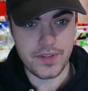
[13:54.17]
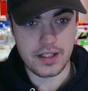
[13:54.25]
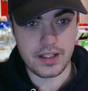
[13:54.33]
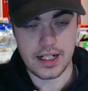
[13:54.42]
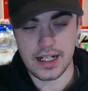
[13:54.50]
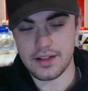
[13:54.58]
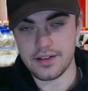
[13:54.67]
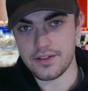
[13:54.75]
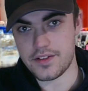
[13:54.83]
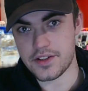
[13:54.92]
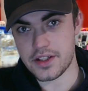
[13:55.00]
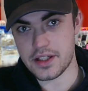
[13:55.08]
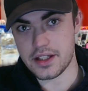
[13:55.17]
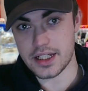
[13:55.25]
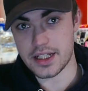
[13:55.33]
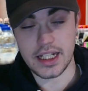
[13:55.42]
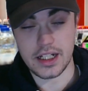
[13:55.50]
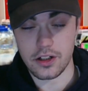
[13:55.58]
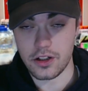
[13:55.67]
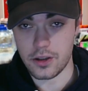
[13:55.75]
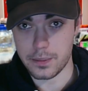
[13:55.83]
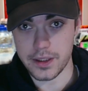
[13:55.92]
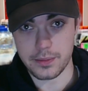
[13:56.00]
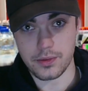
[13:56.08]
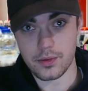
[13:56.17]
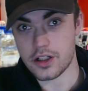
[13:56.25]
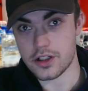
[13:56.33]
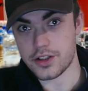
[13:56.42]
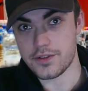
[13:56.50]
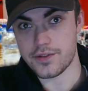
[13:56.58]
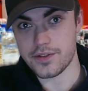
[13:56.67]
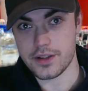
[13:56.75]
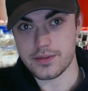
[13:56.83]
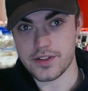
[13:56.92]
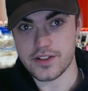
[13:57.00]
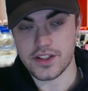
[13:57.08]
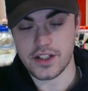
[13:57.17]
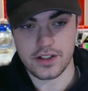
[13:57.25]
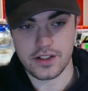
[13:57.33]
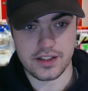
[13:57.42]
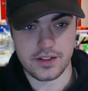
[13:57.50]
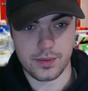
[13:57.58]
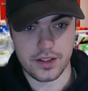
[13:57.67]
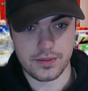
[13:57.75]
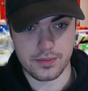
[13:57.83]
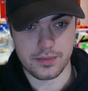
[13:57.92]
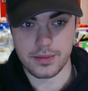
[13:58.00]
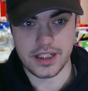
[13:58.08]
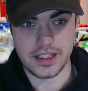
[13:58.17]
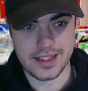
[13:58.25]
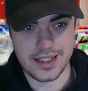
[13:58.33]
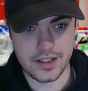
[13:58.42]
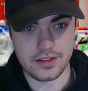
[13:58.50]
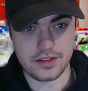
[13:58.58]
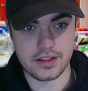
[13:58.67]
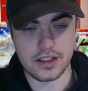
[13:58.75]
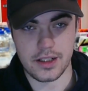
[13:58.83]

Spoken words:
And again, a lot of people argued for him to start against West Brom and he didn't,